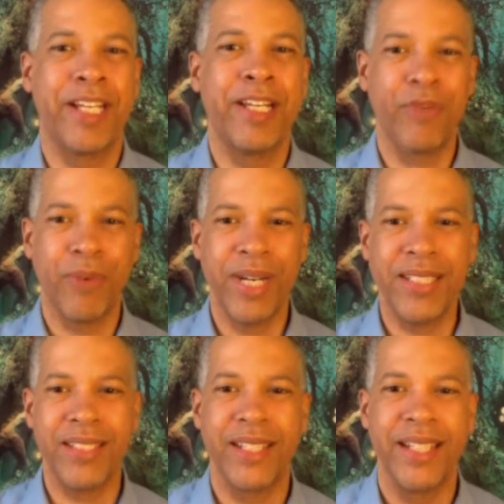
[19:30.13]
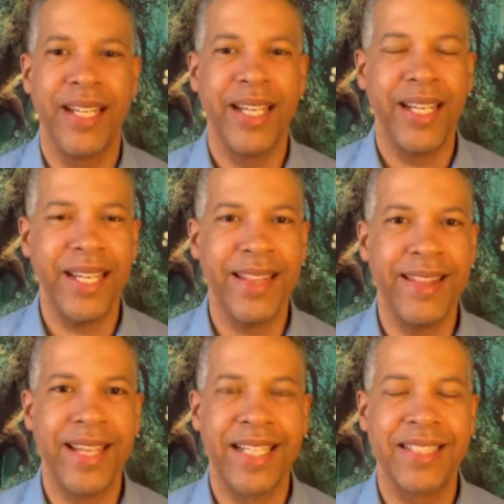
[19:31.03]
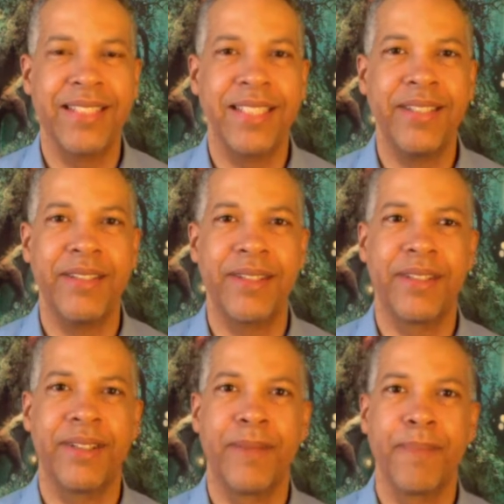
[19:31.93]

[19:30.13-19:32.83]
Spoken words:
and rest in that center.